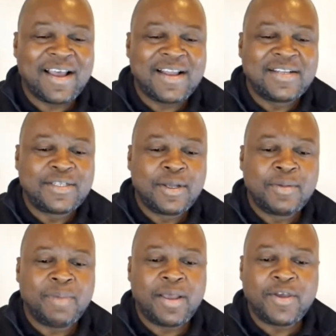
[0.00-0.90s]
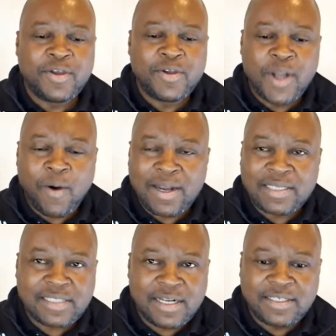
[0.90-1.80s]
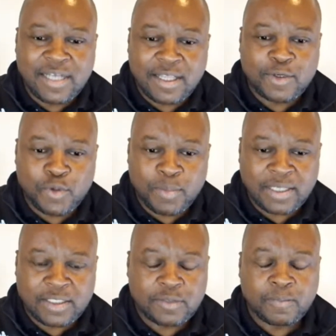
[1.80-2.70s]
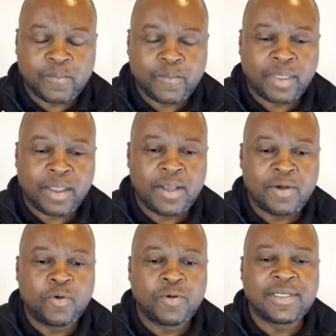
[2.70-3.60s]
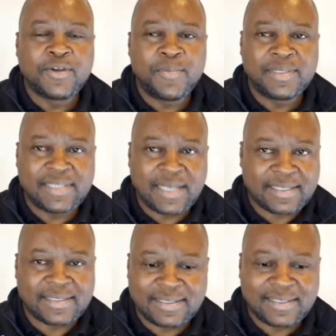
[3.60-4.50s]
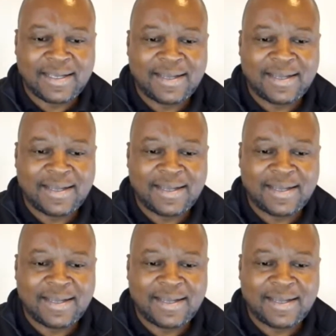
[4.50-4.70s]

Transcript: and you now understand each other too much, including your mistakes.